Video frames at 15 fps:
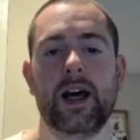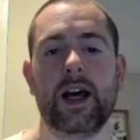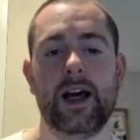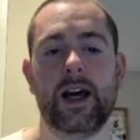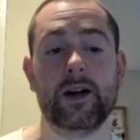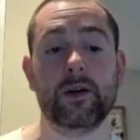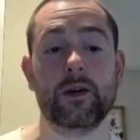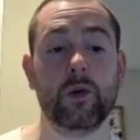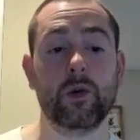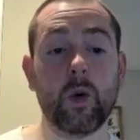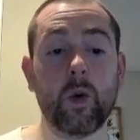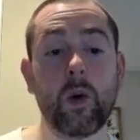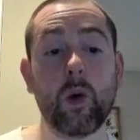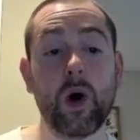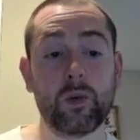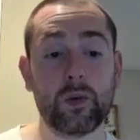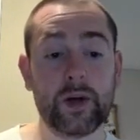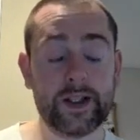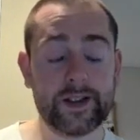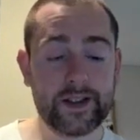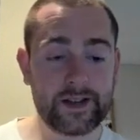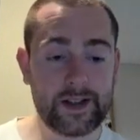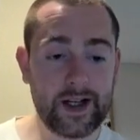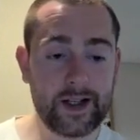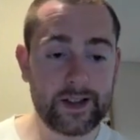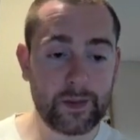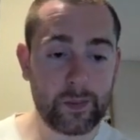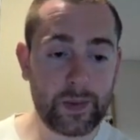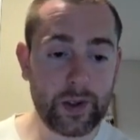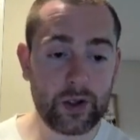And what we decided
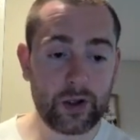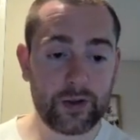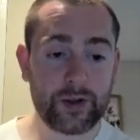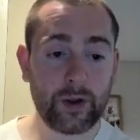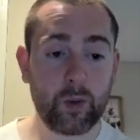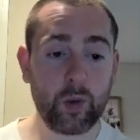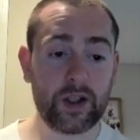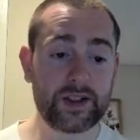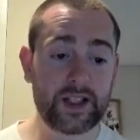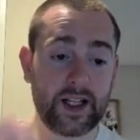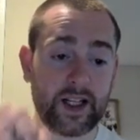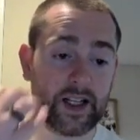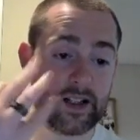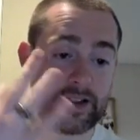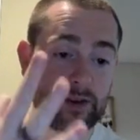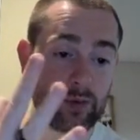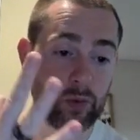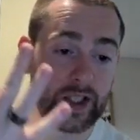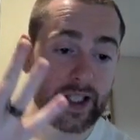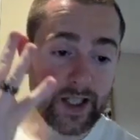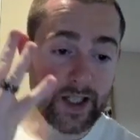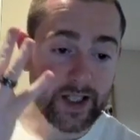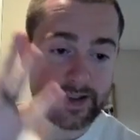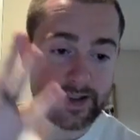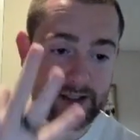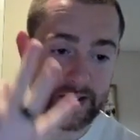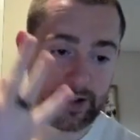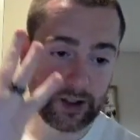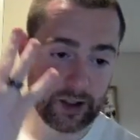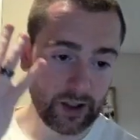to build was a
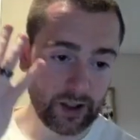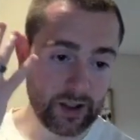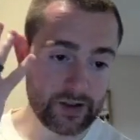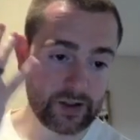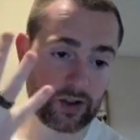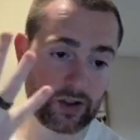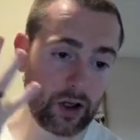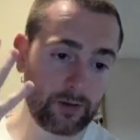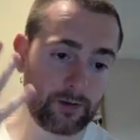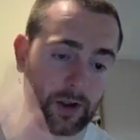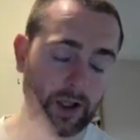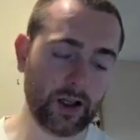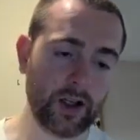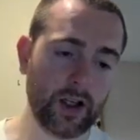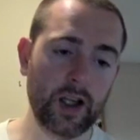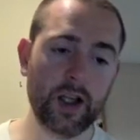3-tier software.